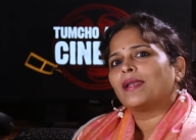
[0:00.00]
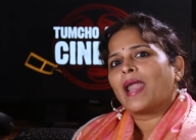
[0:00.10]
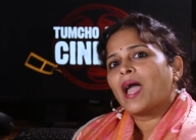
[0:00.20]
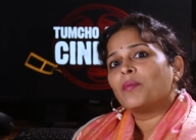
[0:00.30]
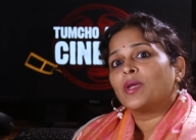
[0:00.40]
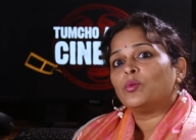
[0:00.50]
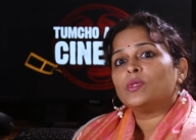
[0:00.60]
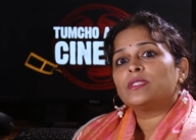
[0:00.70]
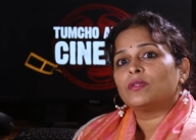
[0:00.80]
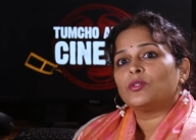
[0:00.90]
clap and
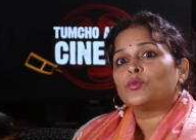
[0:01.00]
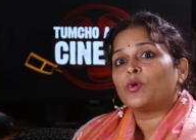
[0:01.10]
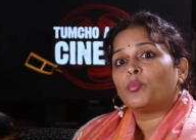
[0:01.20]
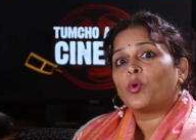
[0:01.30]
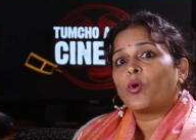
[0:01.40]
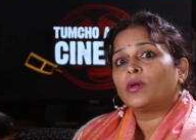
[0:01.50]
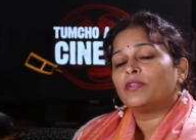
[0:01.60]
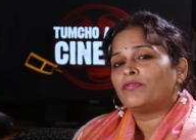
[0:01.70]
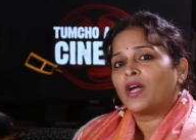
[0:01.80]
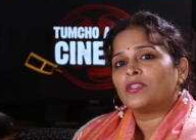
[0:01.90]
whistle to applaud
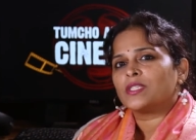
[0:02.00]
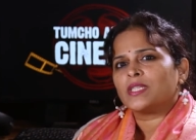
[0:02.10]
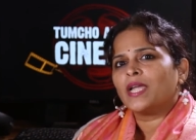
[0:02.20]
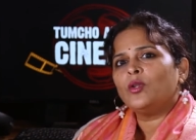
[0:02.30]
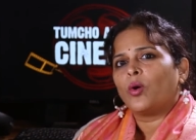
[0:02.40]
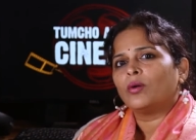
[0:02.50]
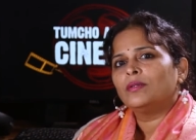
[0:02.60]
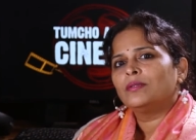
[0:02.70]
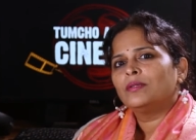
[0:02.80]
the father's dialogue